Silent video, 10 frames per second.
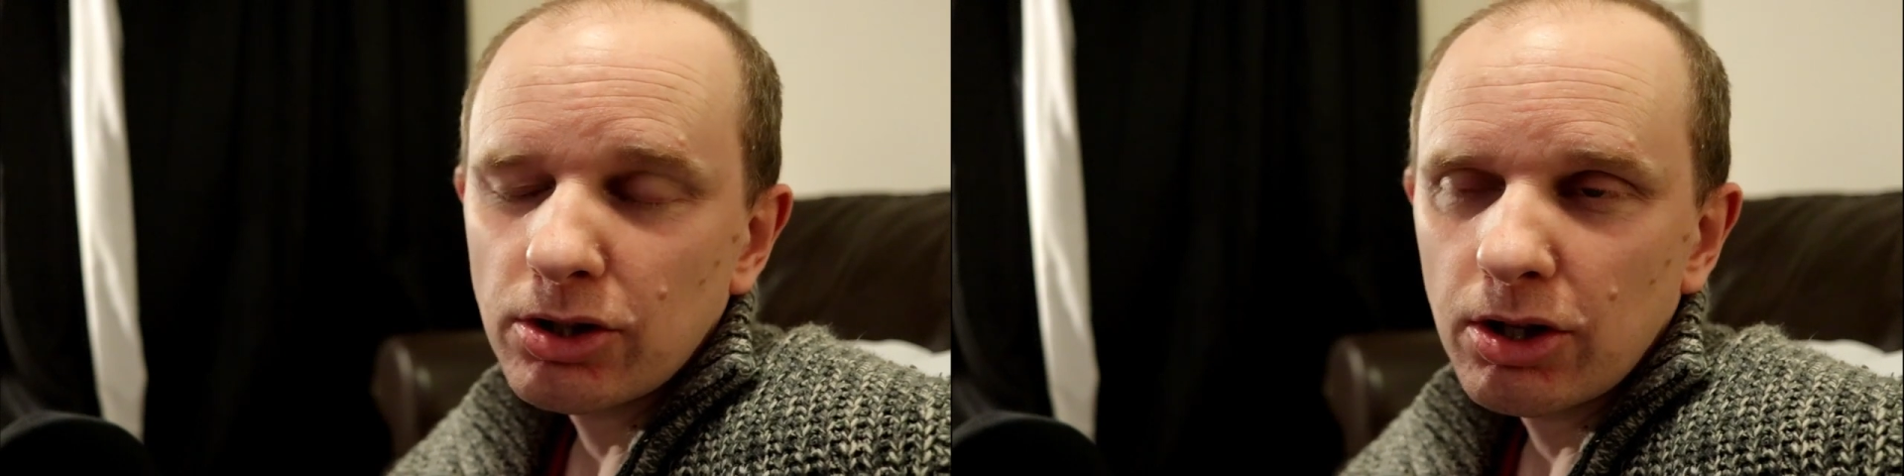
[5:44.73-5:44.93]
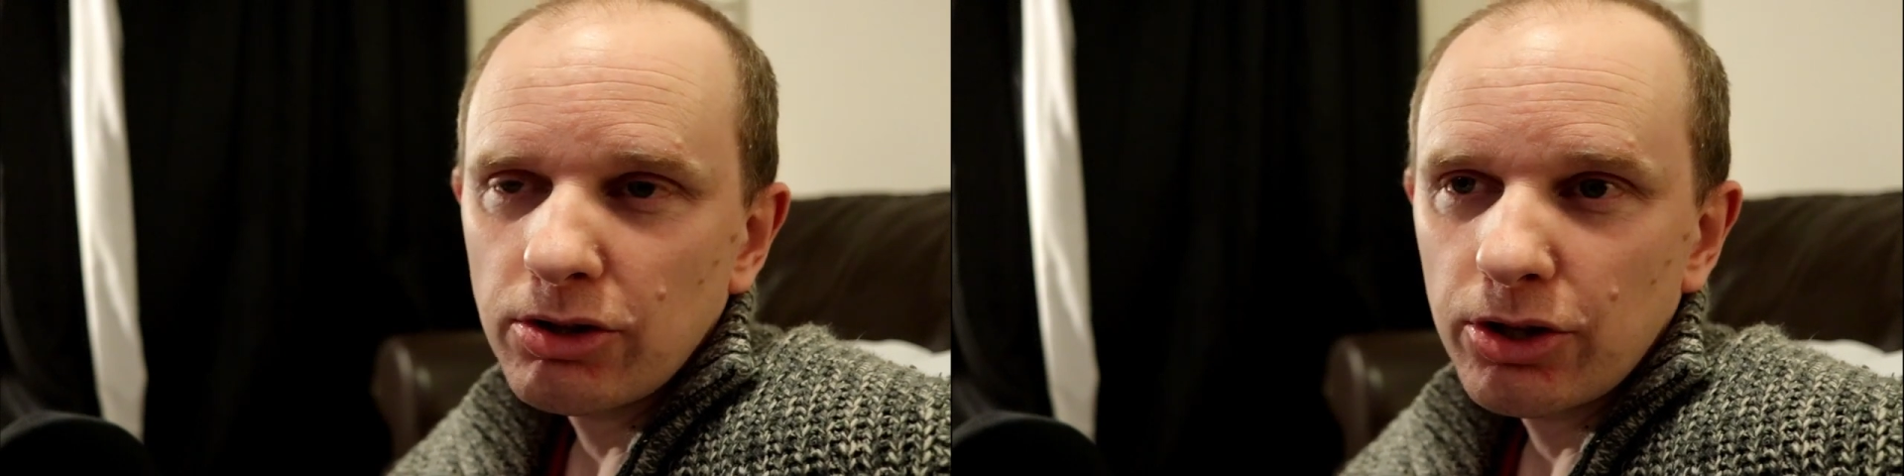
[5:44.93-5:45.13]

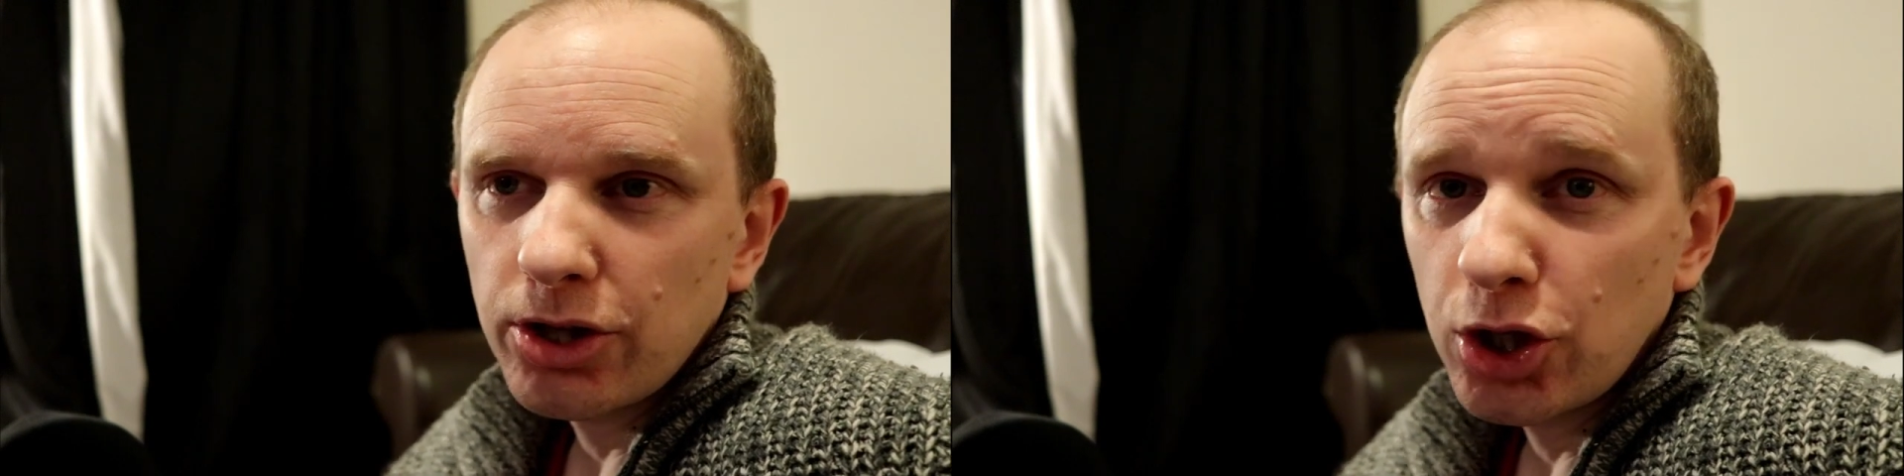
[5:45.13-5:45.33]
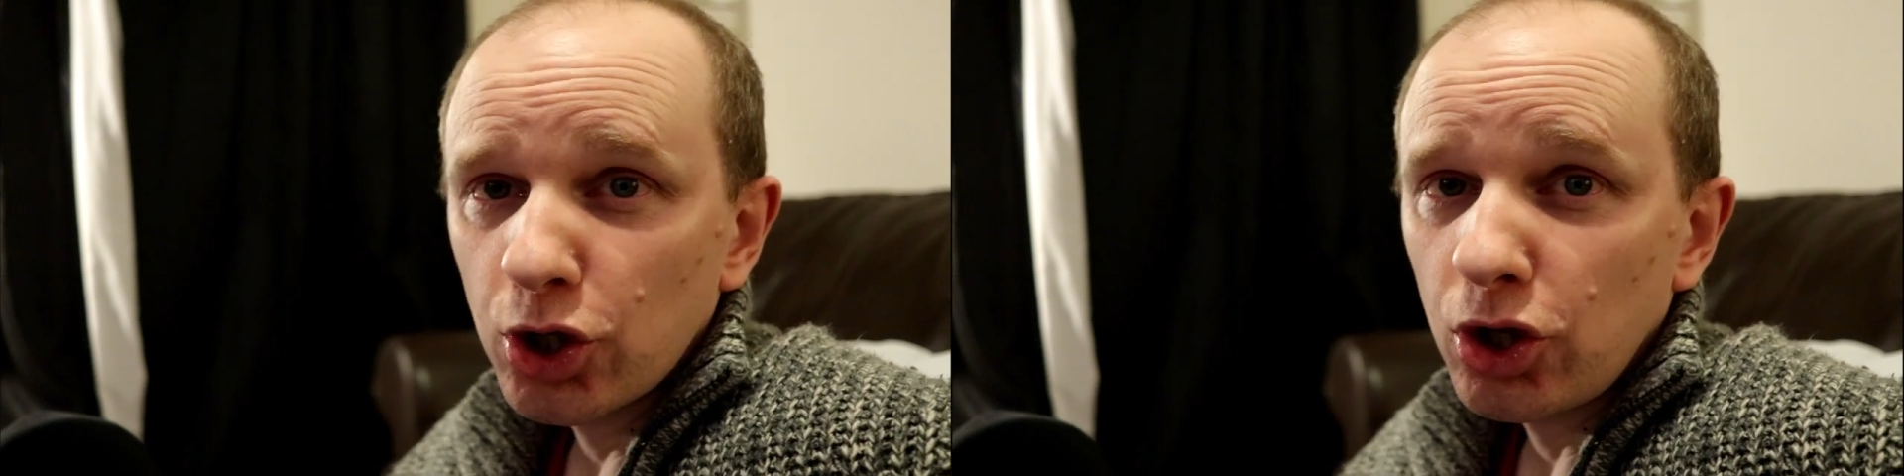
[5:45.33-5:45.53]
the,
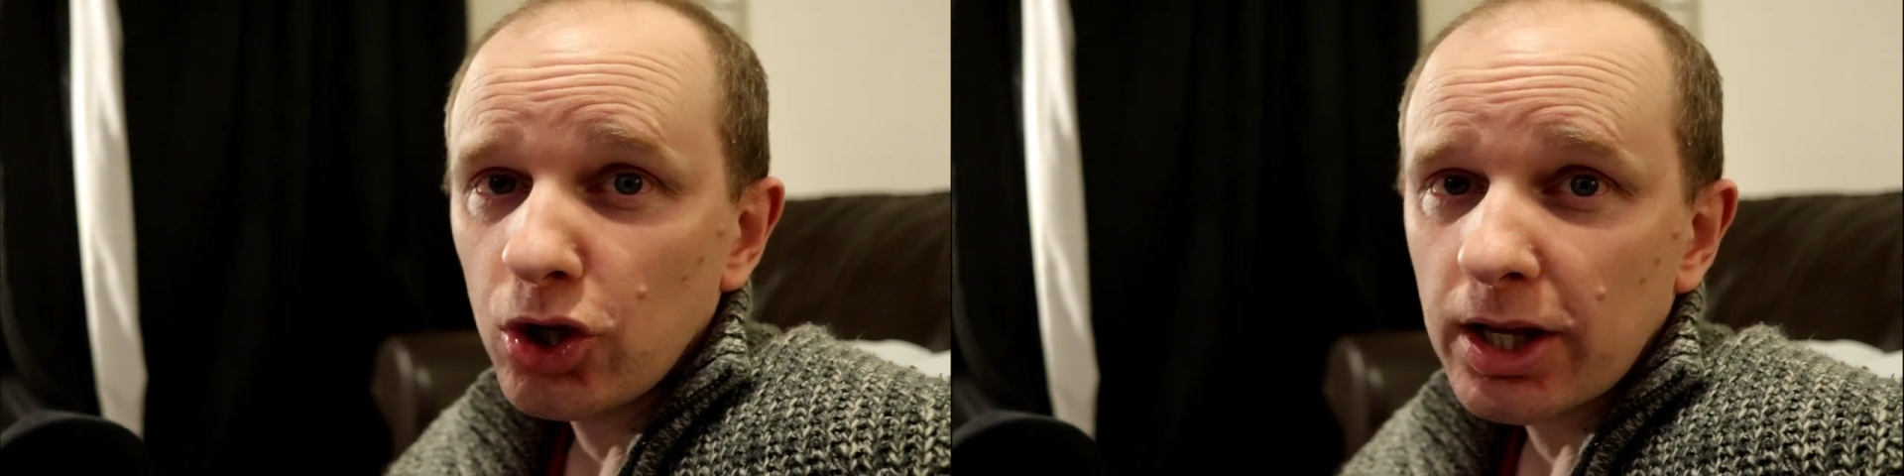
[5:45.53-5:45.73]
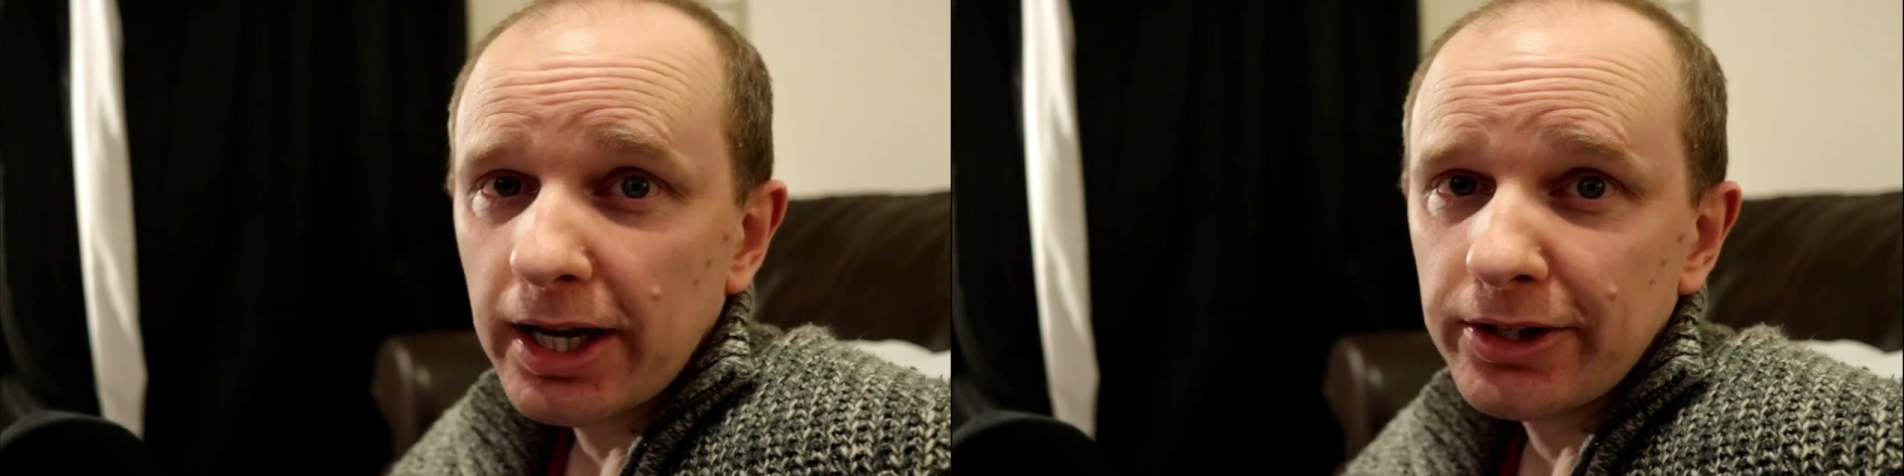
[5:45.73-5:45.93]
the girl
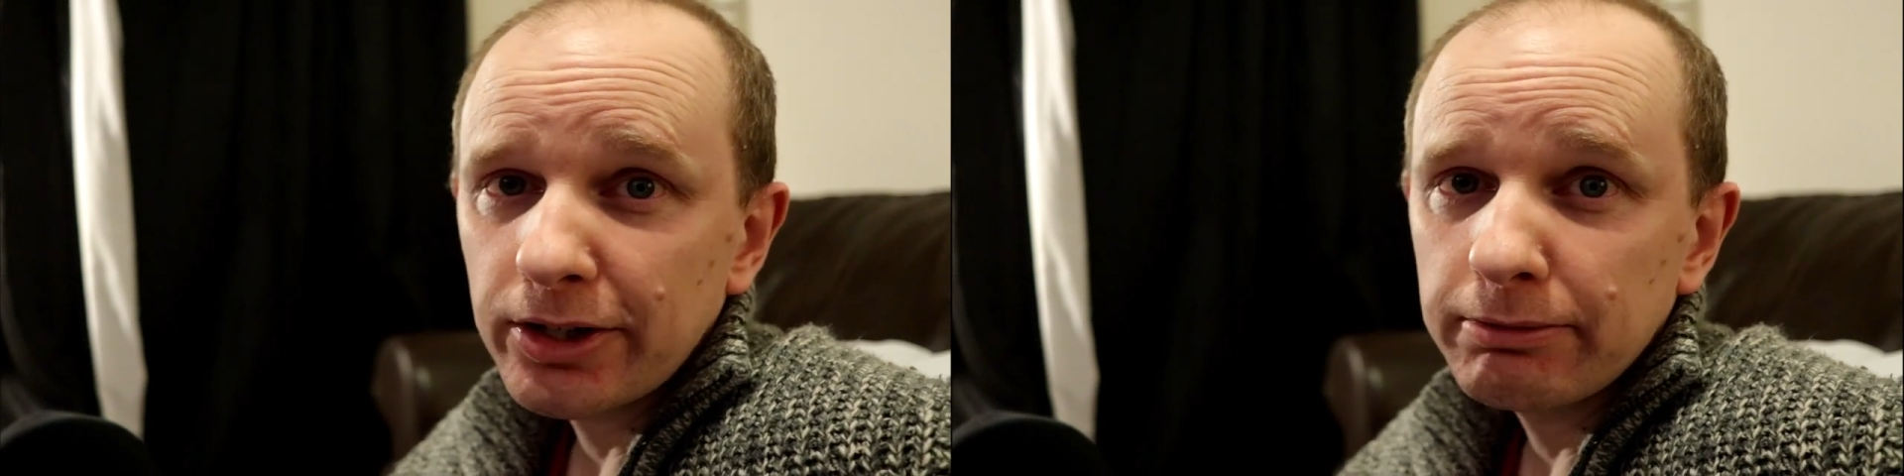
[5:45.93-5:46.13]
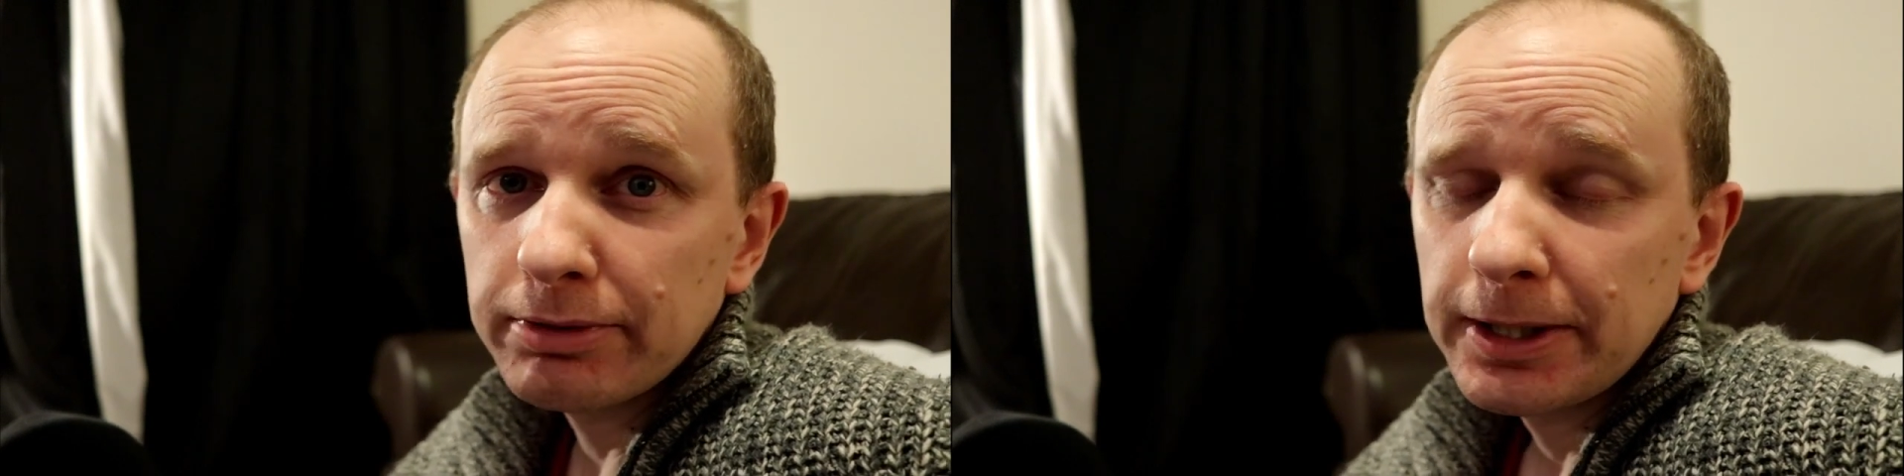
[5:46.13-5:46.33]
kind
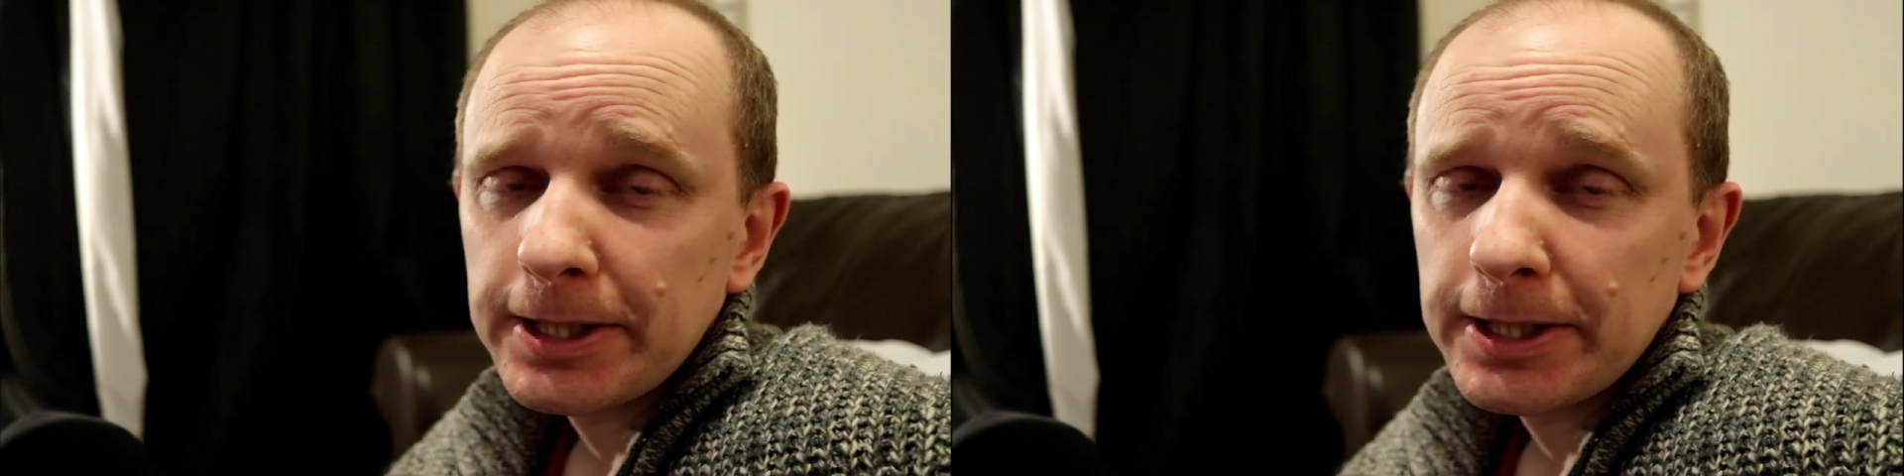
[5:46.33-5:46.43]
of